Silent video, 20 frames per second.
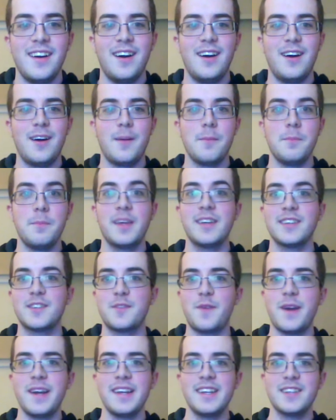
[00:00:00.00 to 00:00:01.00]

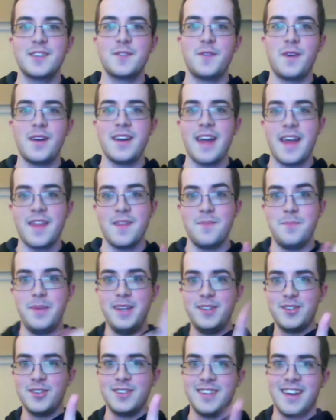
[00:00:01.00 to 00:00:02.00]
Because fighting is fun and the
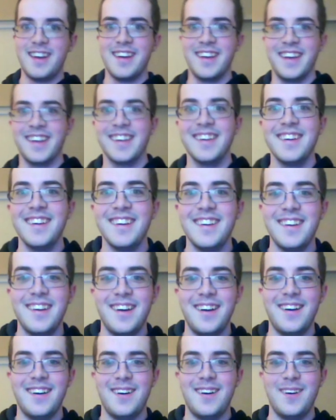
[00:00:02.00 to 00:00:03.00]
bees are dying.
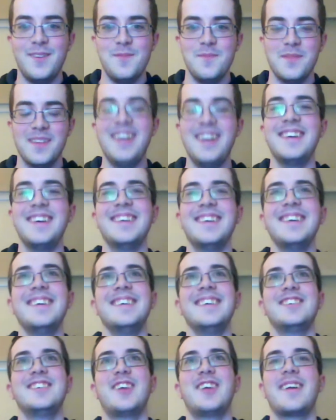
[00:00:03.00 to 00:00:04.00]

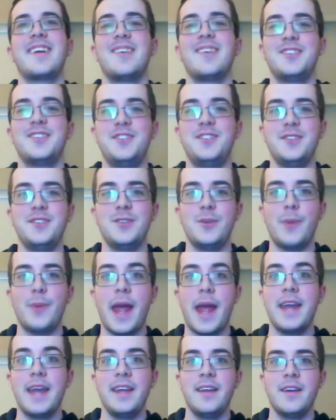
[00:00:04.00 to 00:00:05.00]
Shout out to
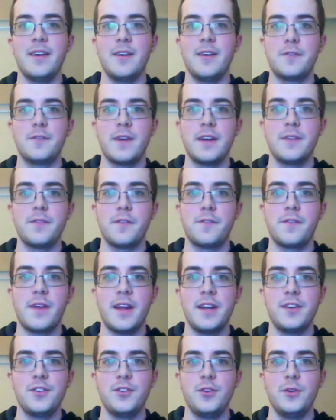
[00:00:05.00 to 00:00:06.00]
Annie, a friend of a
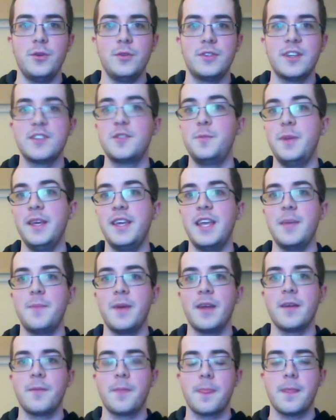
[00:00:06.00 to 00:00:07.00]
friend who does
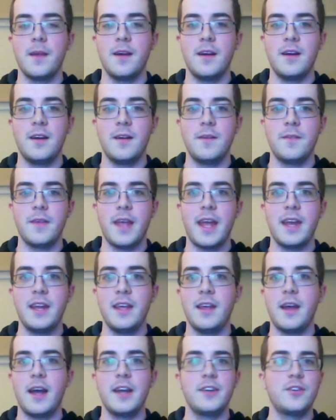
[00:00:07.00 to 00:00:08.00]
beekeeping.
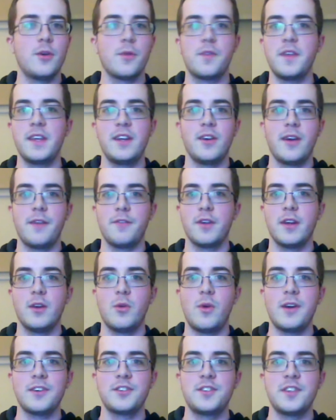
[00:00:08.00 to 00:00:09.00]
Annie, I don't think you're ever going
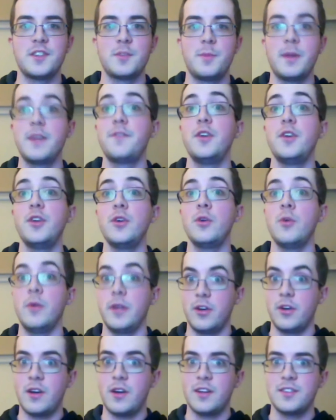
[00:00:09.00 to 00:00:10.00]
to watch this, but if you do,
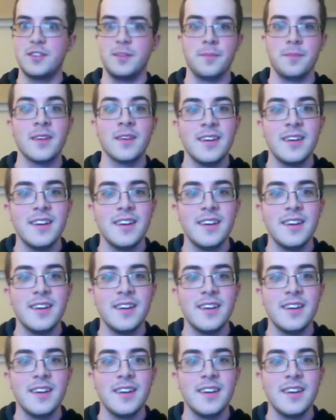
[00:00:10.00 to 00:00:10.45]
you're awesome.